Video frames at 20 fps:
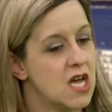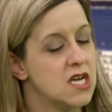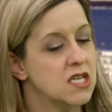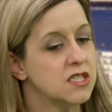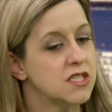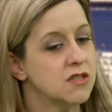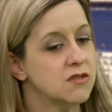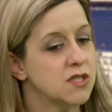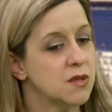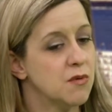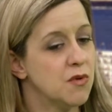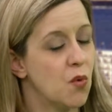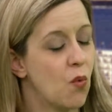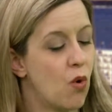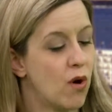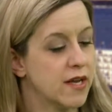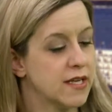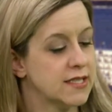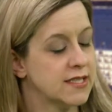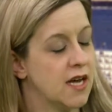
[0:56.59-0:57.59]
So some of the
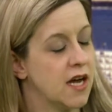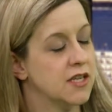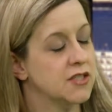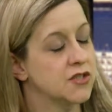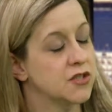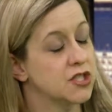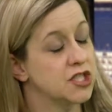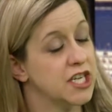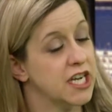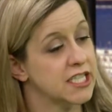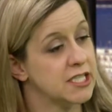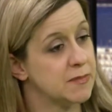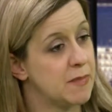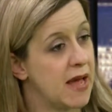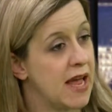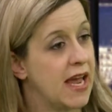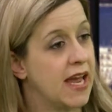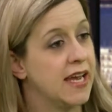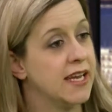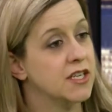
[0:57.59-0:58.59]
warning signs are chest
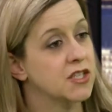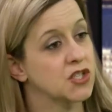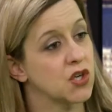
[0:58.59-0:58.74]
pain,